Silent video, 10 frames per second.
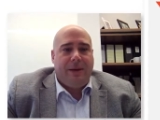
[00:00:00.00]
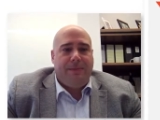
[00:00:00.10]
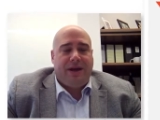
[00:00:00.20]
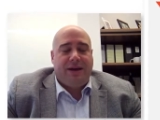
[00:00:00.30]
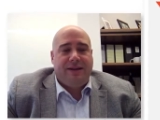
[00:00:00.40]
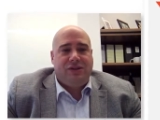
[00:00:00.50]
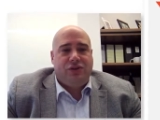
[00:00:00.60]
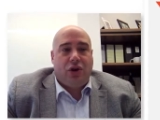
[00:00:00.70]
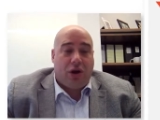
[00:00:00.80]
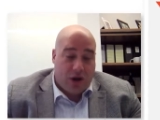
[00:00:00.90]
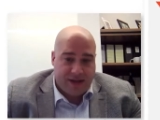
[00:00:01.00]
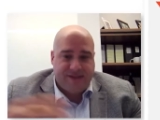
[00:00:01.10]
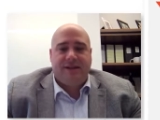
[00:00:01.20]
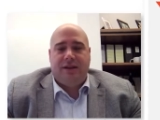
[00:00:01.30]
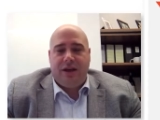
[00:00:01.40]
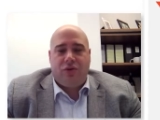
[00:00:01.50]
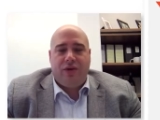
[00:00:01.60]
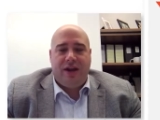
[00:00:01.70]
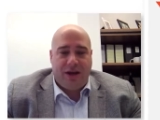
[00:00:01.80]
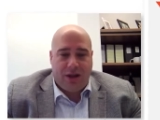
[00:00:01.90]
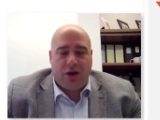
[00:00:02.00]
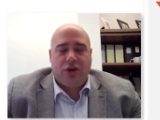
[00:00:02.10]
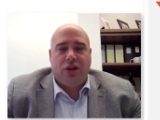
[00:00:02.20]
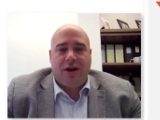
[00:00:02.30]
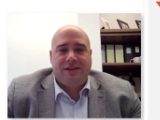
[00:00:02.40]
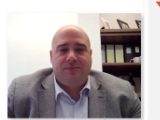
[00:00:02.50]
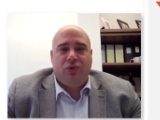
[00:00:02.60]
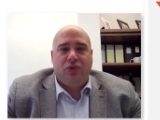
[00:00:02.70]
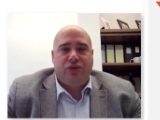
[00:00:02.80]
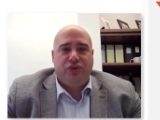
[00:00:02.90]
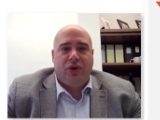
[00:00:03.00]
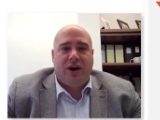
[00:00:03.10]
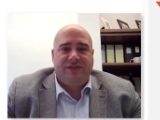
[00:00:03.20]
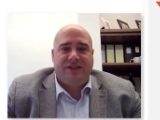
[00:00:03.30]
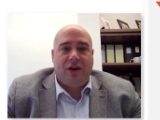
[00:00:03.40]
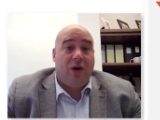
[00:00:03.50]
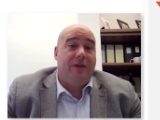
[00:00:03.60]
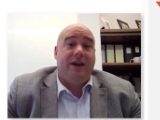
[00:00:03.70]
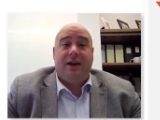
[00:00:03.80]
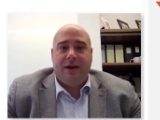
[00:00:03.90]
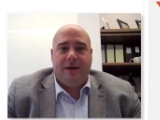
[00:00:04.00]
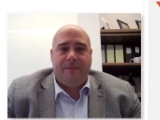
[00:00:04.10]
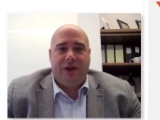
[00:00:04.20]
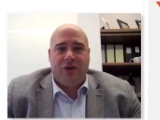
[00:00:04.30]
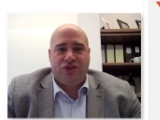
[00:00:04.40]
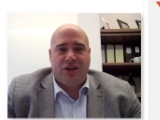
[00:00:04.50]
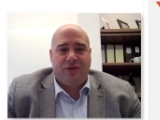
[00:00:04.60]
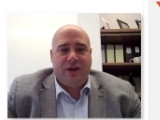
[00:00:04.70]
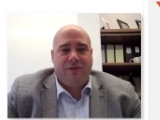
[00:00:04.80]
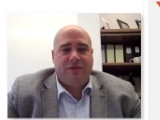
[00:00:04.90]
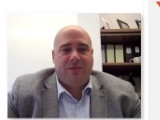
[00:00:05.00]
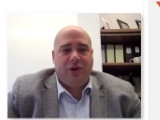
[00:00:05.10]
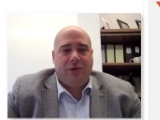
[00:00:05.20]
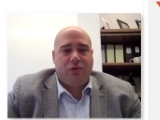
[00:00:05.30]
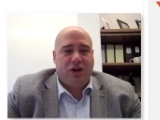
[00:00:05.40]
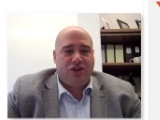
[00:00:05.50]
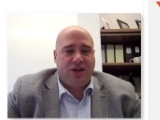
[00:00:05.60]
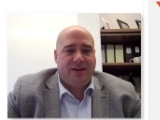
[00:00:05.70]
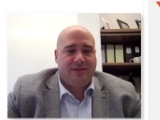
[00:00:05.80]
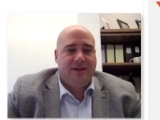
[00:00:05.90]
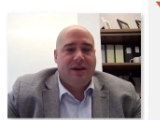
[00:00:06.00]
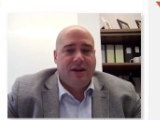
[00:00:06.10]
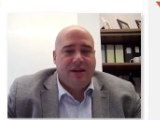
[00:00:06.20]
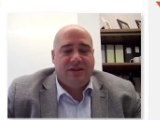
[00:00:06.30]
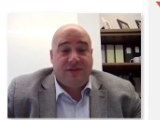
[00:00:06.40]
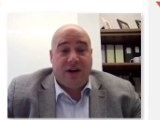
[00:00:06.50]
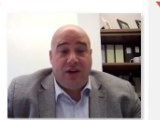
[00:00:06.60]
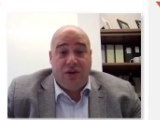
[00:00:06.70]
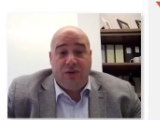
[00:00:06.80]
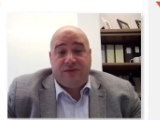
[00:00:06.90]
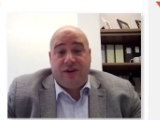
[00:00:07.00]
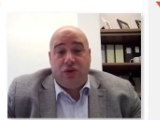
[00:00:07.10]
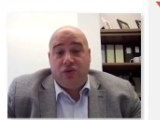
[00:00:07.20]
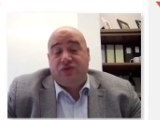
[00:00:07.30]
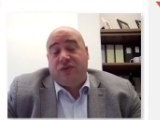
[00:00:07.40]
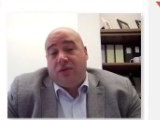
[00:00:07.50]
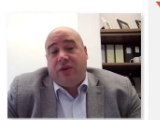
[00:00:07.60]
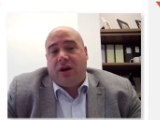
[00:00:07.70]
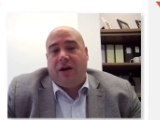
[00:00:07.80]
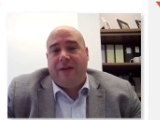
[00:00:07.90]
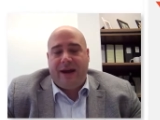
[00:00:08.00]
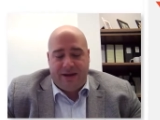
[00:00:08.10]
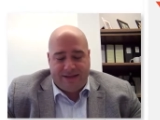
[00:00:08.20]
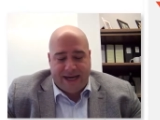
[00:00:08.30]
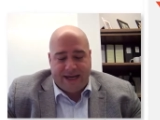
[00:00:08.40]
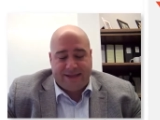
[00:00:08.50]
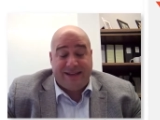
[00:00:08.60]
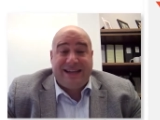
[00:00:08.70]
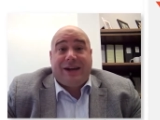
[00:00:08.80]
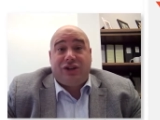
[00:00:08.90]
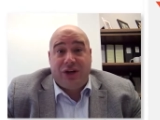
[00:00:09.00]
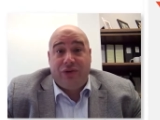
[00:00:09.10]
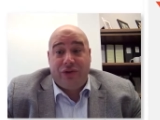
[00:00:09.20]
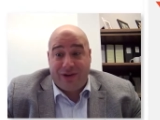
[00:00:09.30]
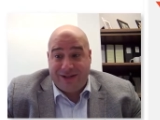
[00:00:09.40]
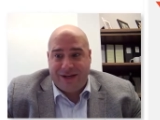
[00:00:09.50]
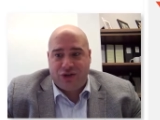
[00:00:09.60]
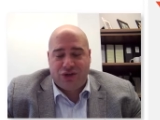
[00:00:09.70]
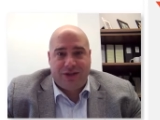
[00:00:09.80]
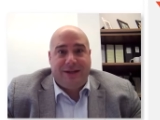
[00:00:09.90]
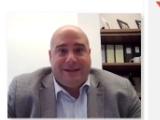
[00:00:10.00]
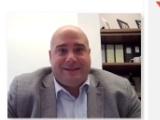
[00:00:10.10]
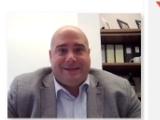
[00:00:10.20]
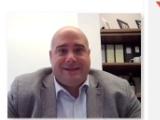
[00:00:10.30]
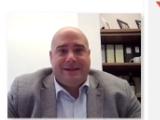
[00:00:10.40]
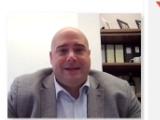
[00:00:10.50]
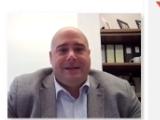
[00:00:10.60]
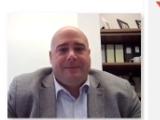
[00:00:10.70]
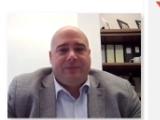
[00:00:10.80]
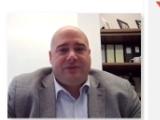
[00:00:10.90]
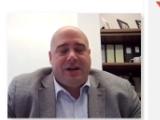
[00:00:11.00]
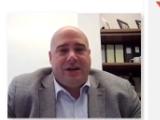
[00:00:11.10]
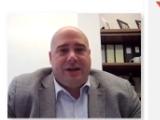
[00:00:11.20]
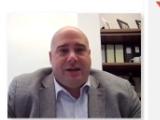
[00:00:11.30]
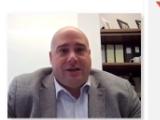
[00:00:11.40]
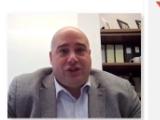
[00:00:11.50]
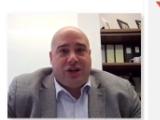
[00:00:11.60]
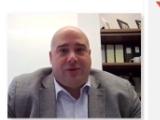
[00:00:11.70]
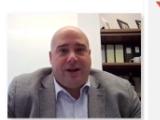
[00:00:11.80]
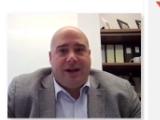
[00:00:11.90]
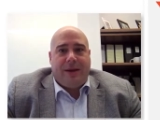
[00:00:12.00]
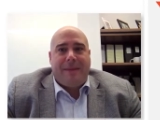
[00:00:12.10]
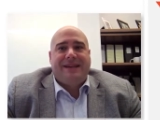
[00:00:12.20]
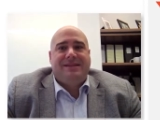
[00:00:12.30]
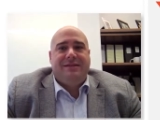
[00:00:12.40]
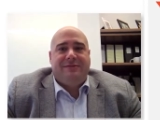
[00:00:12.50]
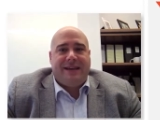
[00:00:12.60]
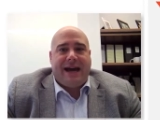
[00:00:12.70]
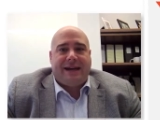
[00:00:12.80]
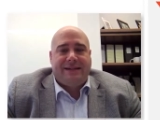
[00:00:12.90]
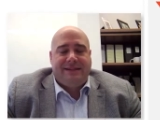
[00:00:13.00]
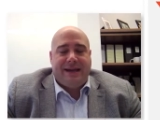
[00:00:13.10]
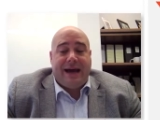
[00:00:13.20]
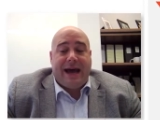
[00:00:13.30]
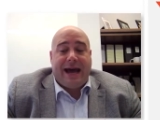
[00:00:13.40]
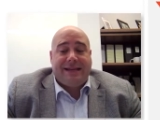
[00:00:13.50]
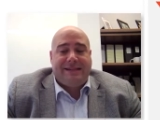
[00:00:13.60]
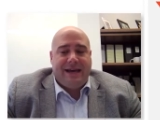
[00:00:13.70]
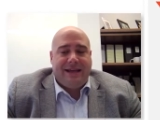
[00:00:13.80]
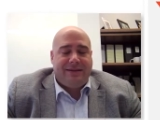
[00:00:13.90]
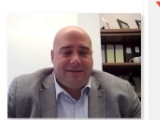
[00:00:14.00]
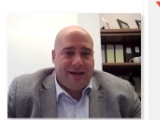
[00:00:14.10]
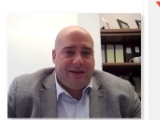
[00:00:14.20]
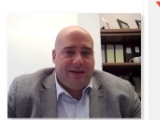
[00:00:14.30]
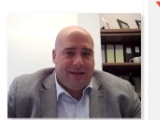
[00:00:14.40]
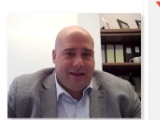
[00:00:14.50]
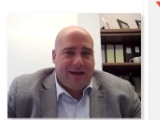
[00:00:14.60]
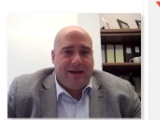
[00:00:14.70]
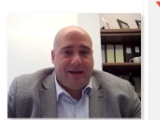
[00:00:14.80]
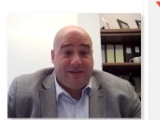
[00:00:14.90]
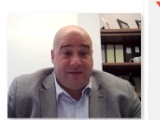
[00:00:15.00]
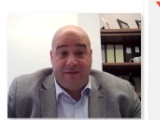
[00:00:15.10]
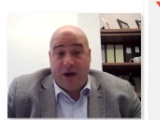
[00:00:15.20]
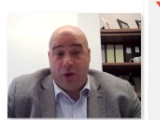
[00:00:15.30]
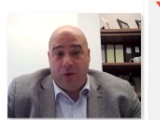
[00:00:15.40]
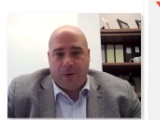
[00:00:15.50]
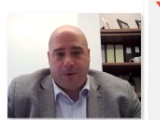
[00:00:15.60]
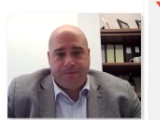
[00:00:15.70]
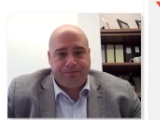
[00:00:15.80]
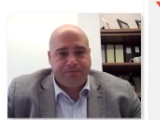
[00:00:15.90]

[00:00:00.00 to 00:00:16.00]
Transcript: because you're constantly creating a large loss pool to offset all the income that you're generating from all your projects. It's very useful, and we call that in tax a tax shelter. Essentially, it's generating a massive tax asset that is very valuable.